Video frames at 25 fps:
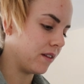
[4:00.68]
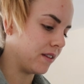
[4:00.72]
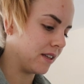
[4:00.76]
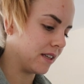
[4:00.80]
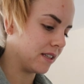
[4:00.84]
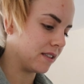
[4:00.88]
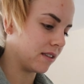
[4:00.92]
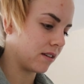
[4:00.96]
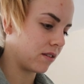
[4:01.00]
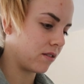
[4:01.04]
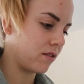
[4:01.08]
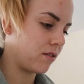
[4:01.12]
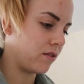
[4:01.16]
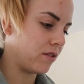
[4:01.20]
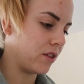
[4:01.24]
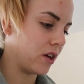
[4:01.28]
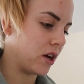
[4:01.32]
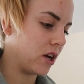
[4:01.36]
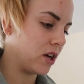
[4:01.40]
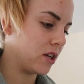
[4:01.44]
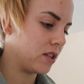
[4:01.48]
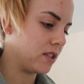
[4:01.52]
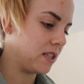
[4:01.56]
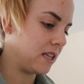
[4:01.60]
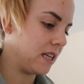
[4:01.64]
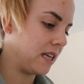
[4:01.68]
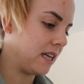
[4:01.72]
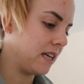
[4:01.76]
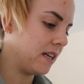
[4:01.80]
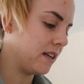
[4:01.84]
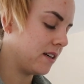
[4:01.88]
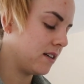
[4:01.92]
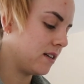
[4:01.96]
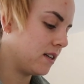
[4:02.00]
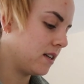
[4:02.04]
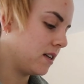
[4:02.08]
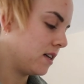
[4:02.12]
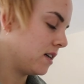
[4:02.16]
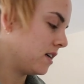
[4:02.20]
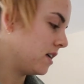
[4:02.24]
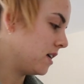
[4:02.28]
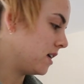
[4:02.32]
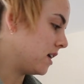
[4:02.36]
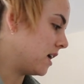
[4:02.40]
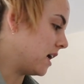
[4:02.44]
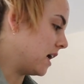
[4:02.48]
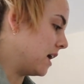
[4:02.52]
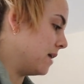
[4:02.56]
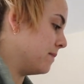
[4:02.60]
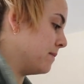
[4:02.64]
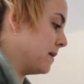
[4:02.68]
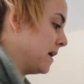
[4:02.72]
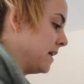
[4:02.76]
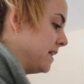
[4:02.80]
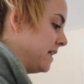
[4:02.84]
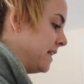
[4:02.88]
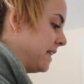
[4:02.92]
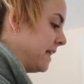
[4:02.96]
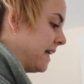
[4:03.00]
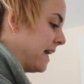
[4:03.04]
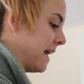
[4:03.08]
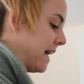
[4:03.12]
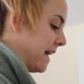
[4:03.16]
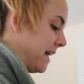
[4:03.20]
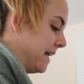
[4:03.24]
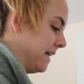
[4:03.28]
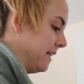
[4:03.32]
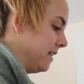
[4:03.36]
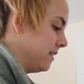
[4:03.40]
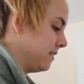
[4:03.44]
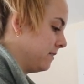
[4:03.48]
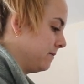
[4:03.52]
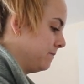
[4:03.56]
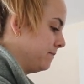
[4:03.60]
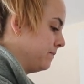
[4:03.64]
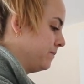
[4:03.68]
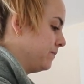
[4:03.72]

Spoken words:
think it's like 30. And then